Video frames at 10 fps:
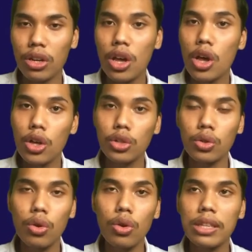
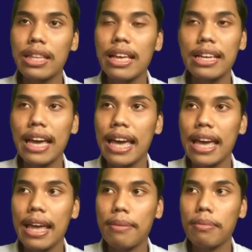so they
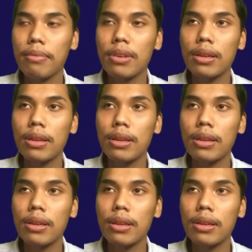can